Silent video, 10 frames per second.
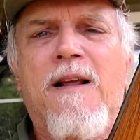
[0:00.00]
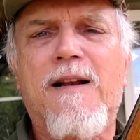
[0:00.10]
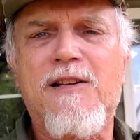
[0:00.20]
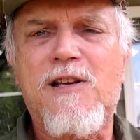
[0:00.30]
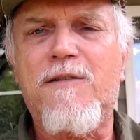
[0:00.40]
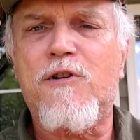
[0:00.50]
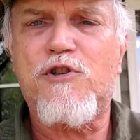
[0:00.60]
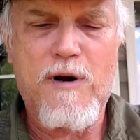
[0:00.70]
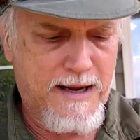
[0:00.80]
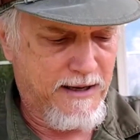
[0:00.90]
Let's give it a
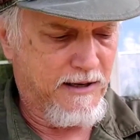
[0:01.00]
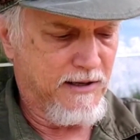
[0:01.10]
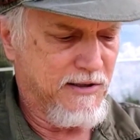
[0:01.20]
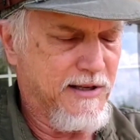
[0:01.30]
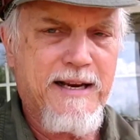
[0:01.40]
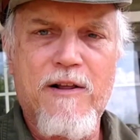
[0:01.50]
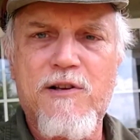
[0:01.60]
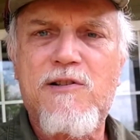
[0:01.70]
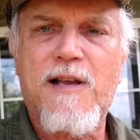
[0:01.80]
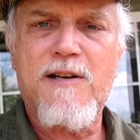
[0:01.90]
try, see how
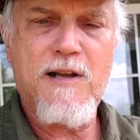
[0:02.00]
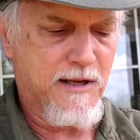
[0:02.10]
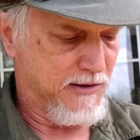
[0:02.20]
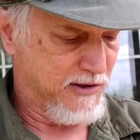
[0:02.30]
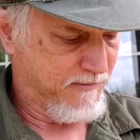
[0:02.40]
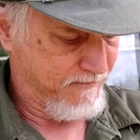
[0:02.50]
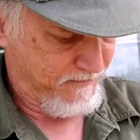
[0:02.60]
this thing does.